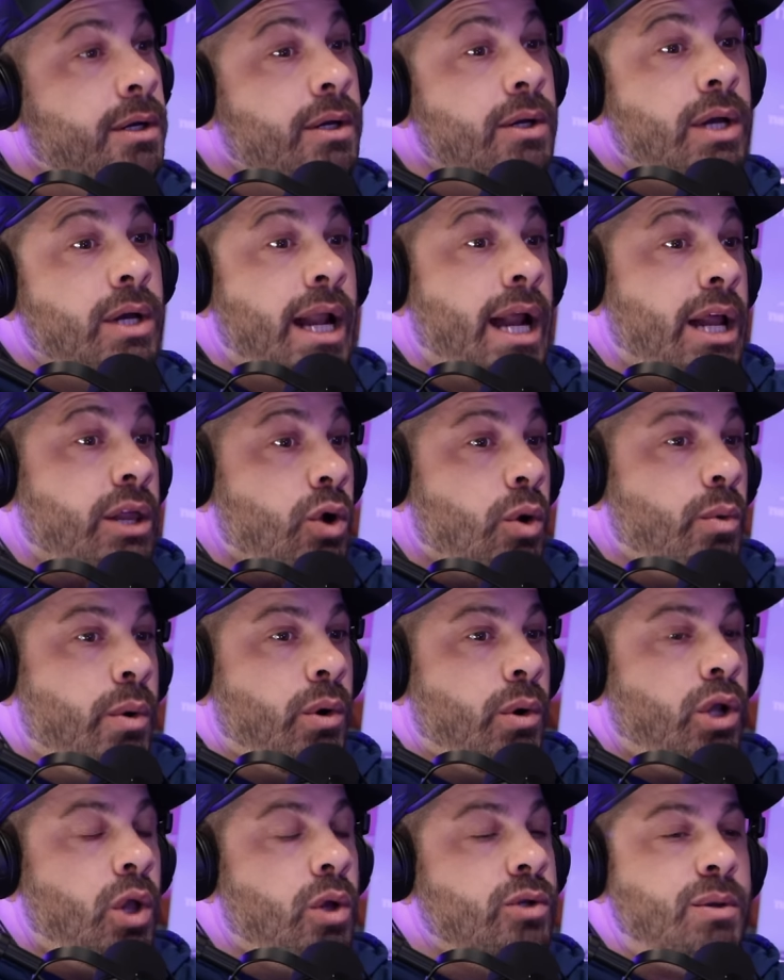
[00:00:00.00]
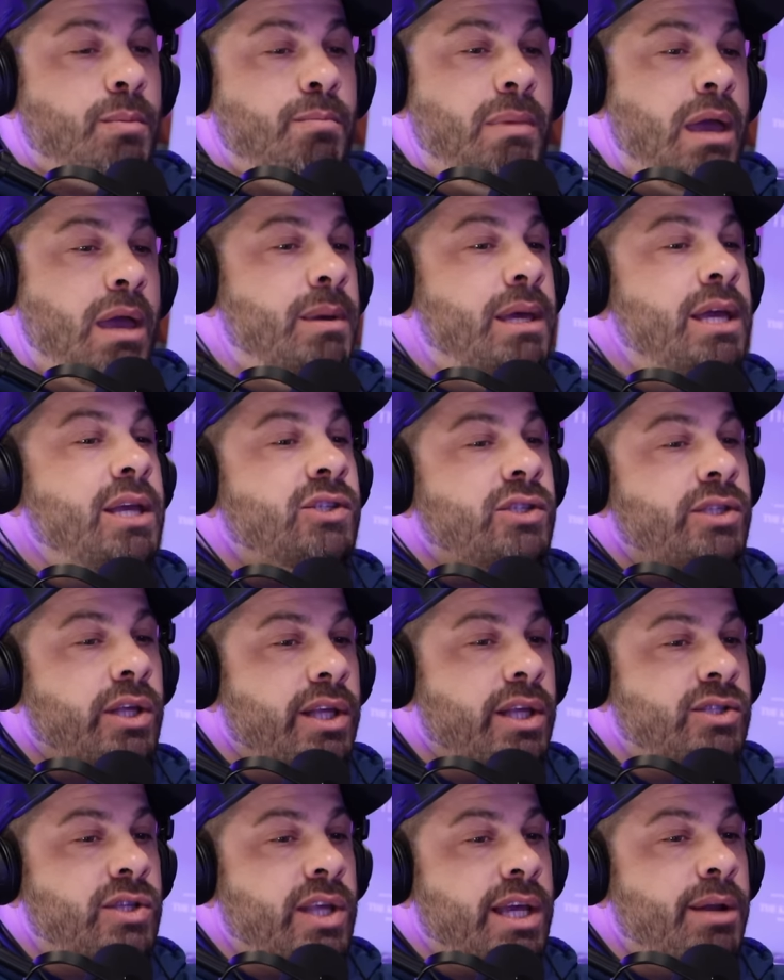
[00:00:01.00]
And I thought we were close, and maybe he
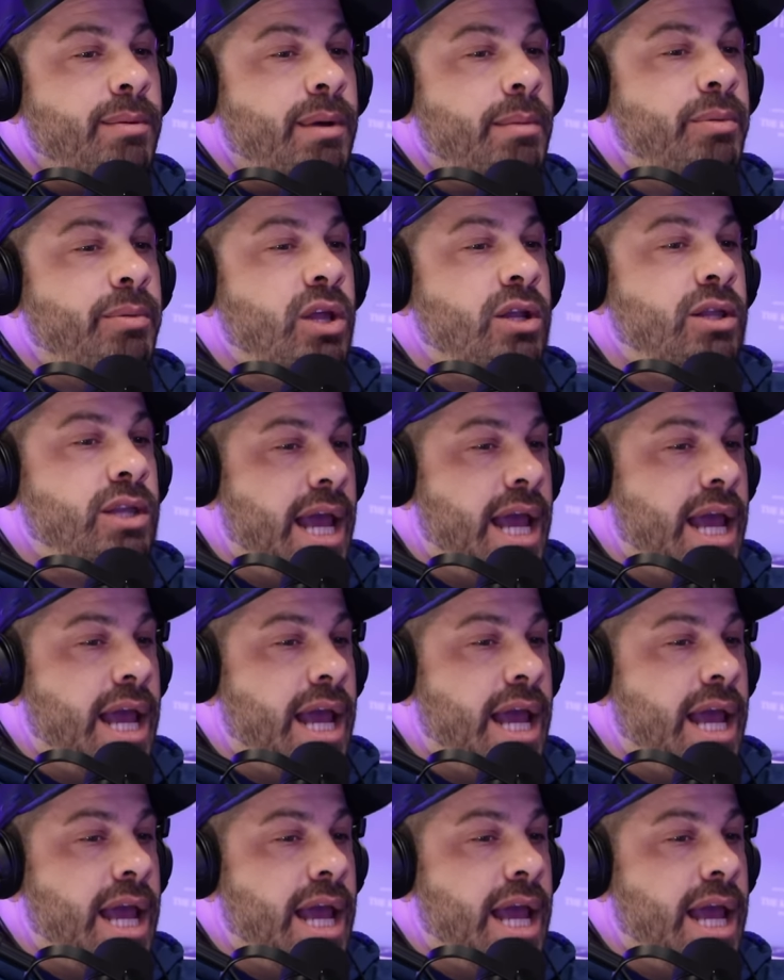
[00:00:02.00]
still is thinking about it. But to